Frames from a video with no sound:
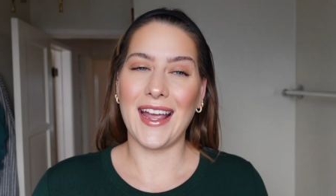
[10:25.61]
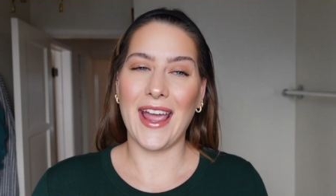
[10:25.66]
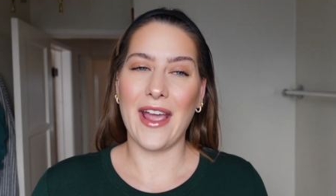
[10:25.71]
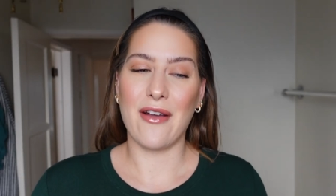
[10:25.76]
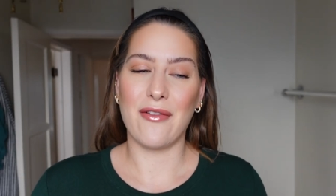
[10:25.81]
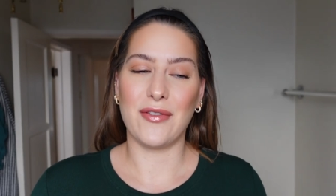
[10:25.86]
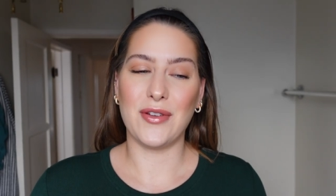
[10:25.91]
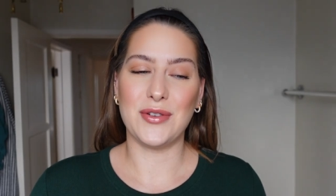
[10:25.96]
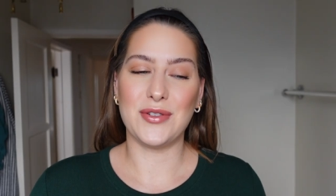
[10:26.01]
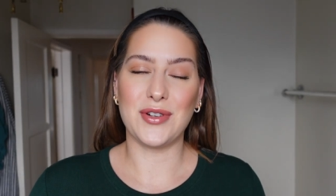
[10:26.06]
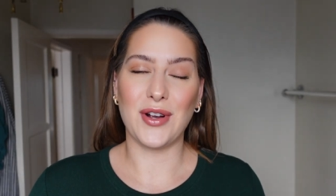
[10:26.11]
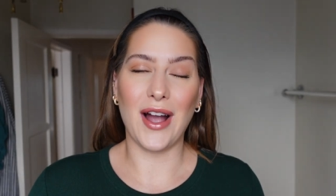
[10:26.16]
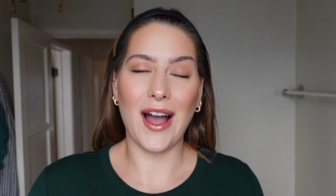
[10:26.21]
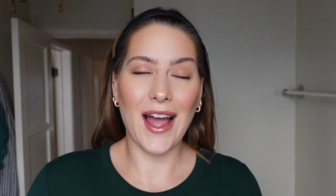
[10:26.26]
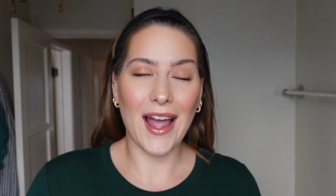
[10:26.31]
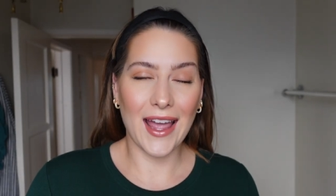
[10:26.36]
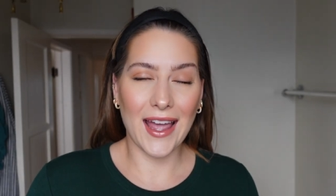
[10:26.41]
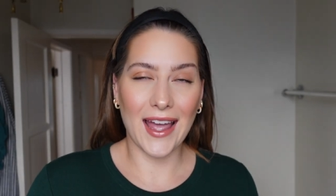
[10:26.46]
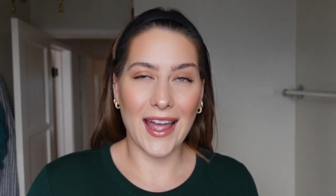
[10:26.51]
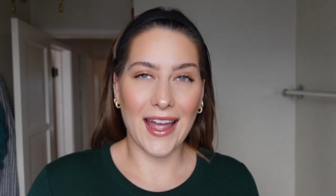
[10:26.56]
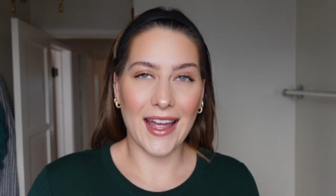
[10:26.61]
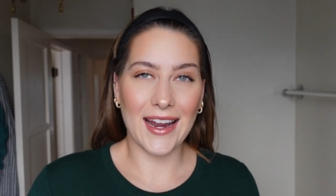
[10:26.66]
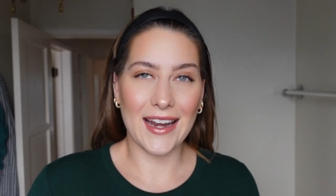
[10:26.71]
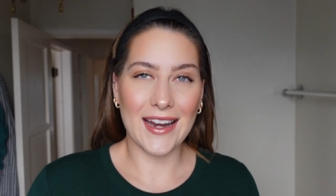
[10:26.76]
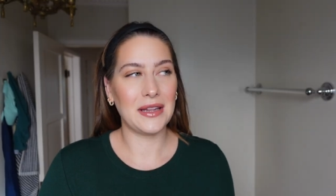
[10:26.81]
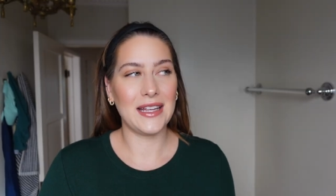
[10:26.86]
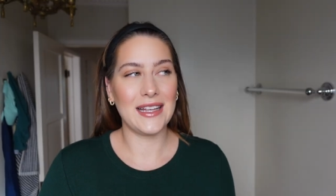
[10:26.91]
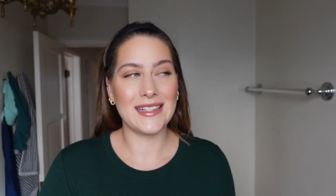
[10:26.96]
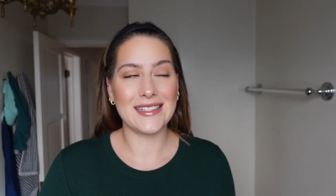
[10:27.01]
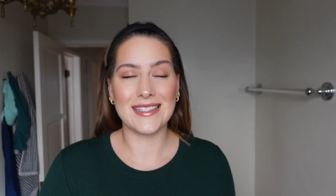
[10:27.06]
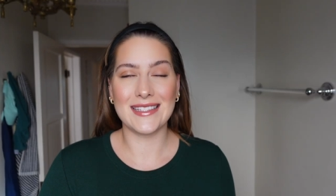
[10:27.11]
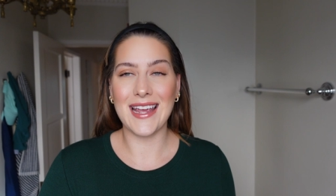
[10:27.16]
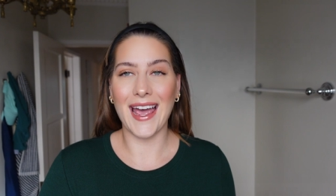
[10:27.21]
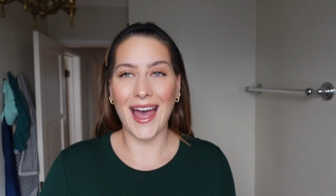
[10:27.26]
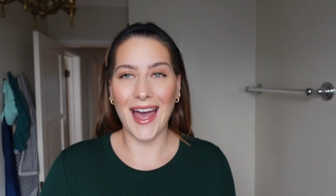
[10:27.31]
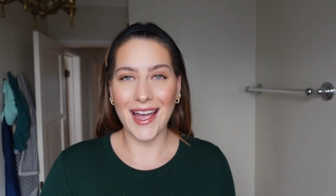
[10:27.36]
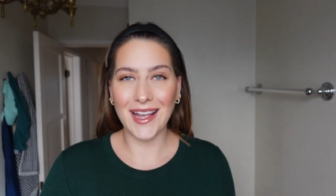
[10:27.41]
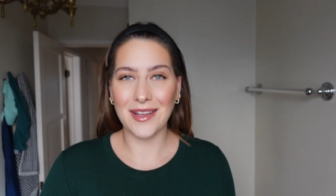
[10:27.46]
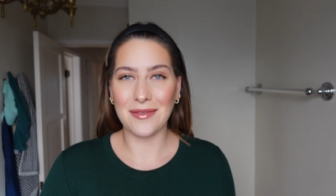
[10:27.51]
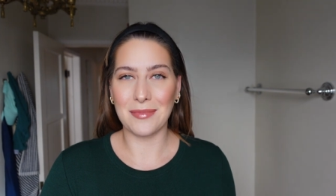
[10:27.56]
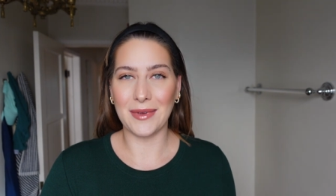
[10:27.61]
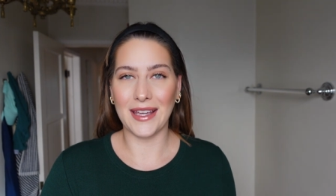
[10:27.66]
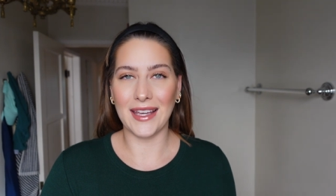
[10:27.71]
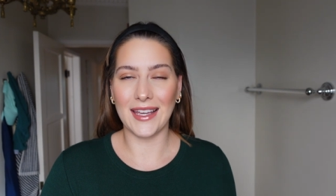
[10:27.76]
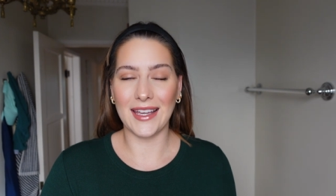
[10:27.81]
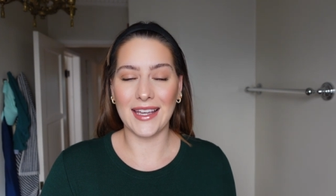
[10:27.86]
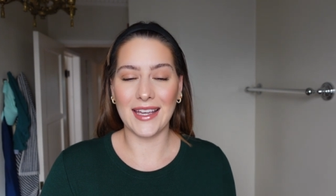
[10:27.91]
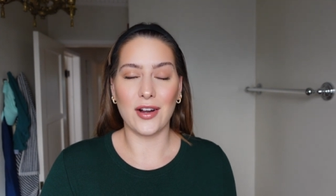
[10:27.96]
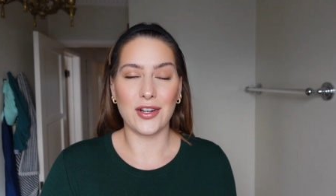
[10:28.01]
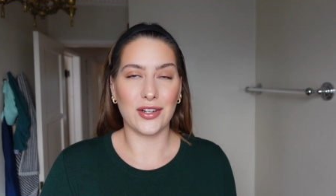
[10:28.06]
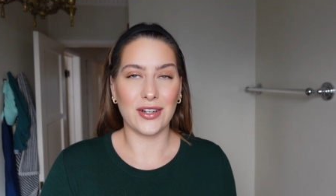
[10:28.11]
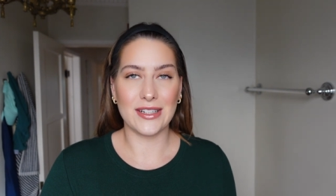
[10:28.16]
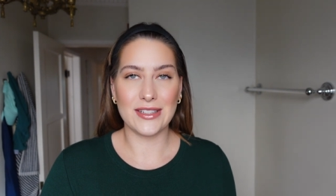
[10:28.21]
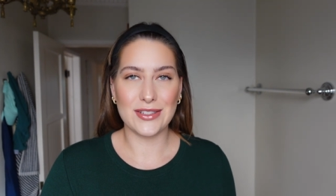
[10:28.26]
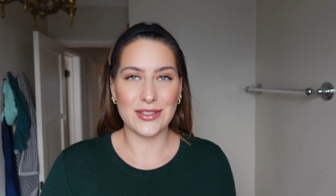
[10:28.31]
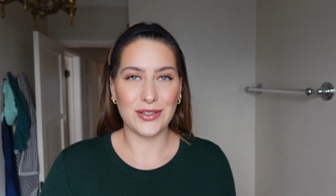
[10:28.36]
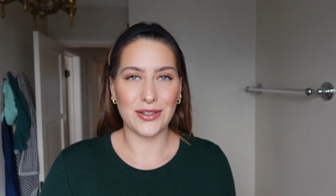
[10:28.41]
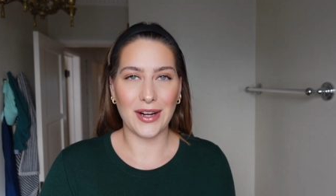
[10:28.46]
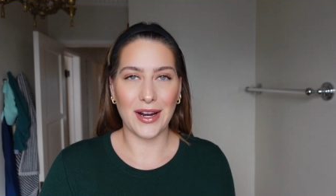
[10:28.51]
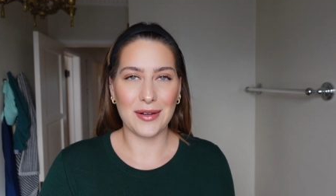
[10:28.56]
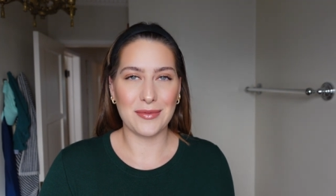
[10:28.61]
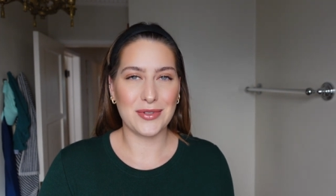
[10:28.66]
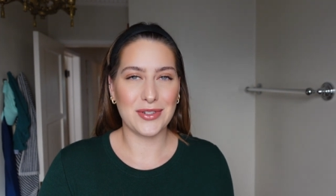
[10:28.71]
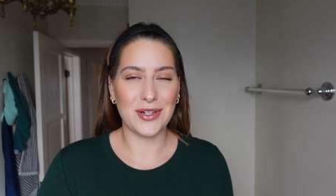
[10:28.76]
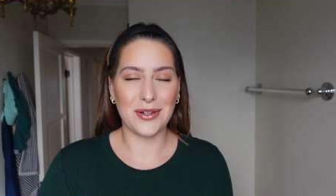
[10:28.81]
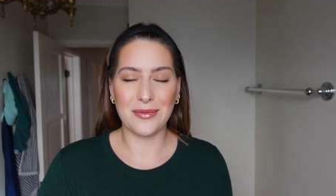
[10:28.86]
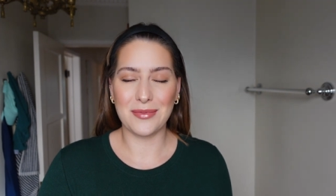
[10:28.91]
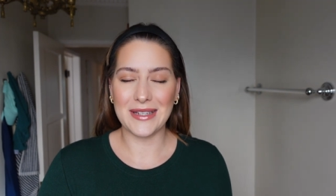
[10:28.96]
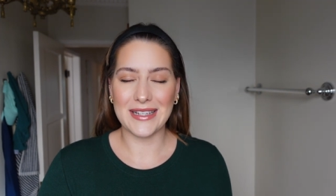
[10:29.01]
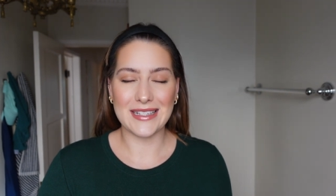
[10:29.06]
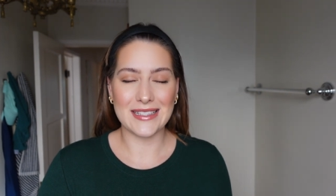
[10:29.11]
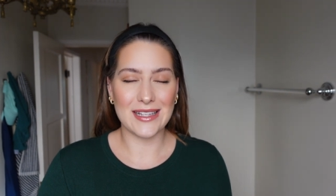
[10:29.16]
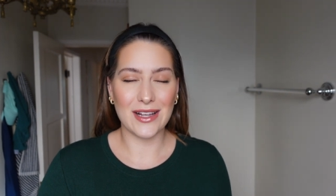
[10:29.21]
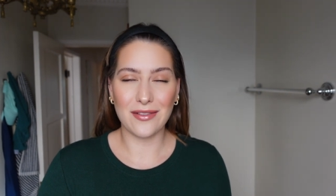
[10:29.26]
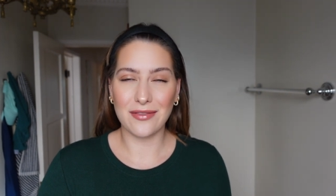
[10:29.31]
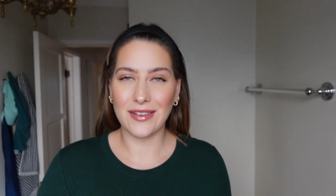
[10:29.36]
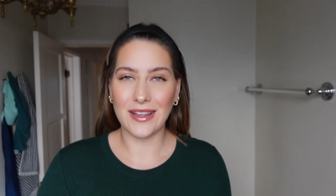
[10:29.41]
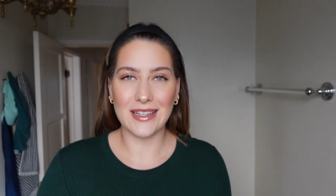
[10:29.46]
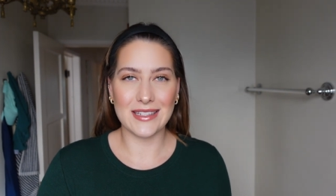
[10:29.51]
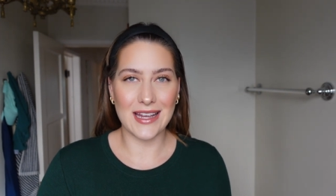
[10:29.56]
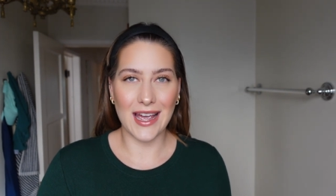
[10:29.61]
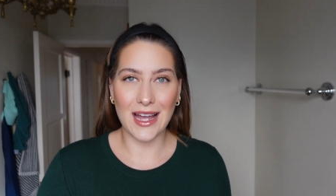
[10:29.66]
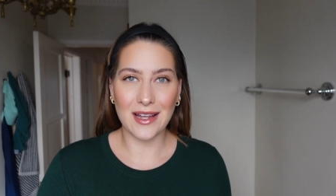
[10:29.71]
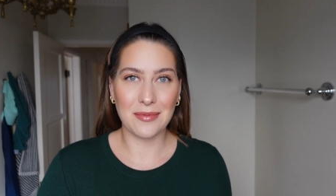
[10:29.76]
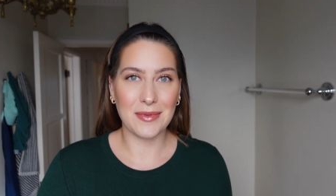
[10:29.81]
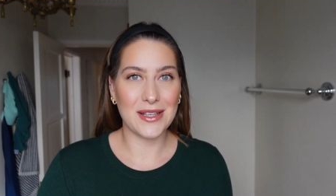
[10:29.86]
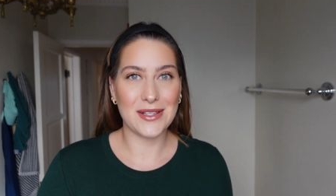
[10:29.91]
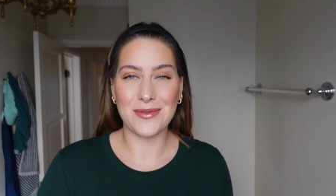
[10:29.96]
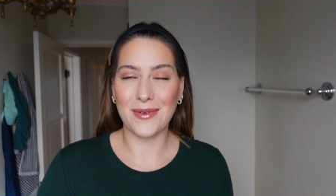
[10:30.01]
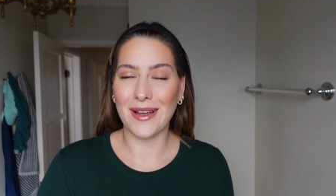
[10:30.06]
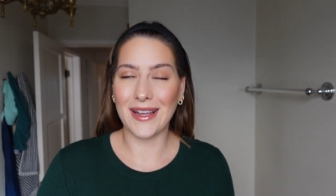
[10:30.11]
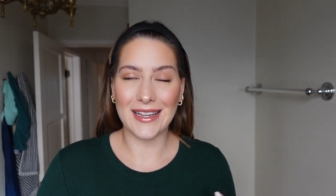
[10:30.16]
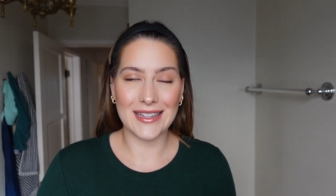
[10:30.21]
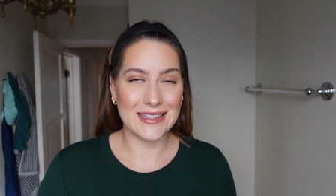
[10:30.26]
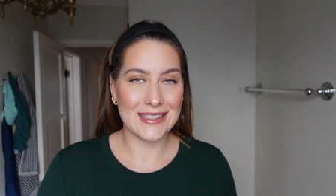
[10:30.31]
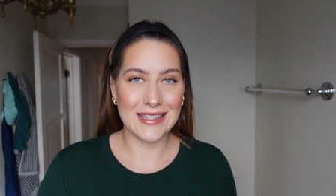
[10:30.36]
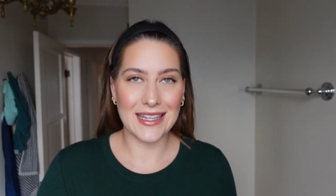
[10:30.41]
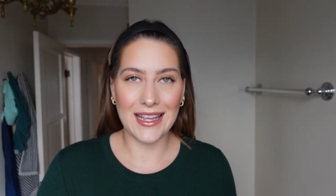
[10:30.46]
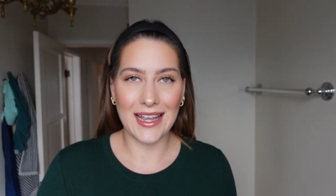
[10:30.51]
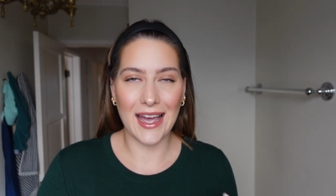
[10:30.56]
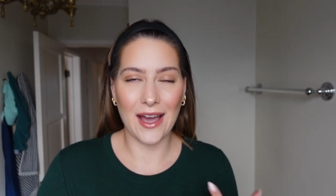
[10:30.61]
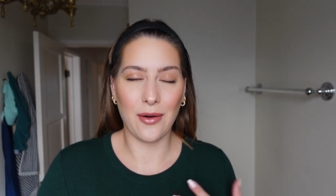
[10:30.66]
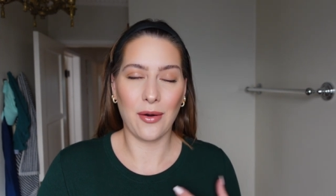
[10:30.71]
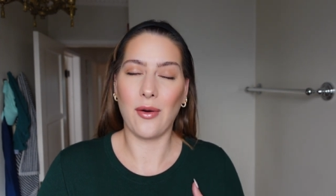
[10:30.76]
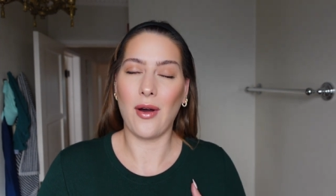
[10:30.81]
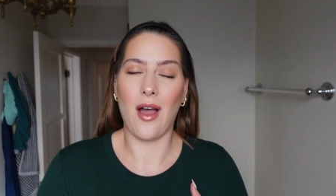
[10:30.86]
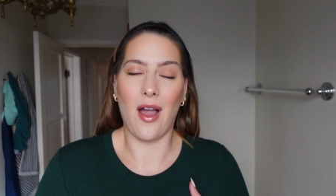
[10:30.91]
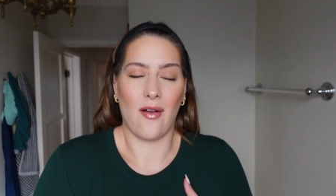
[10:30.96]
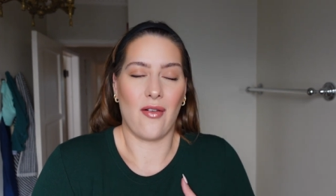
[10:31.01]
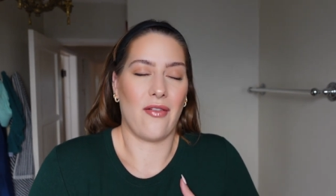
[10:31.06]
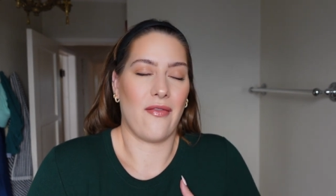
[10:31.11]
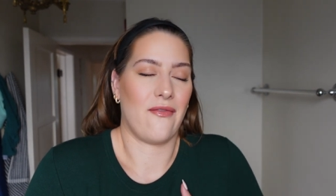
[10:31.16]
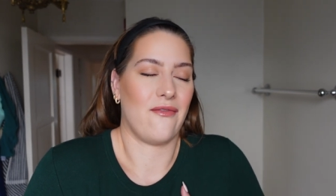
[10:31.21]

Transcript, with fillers: If you try it, please tag me on your Instagram, show me a selfie and tag me so I can see how